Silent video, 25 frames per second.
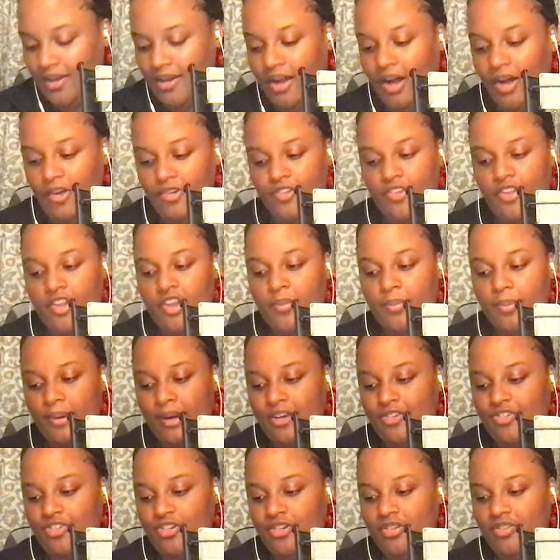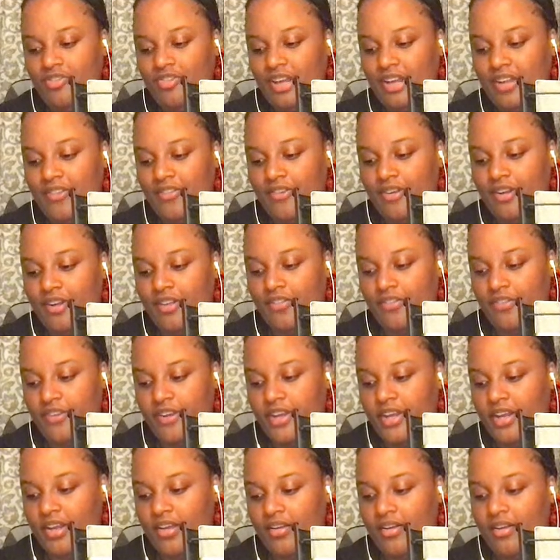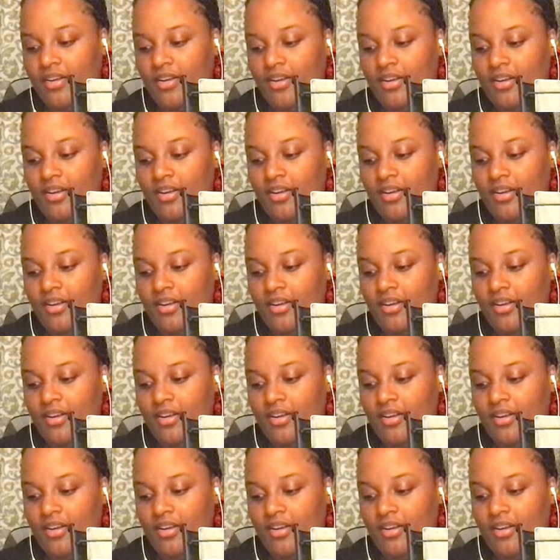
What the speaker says: call to celebration, dancing, and singing.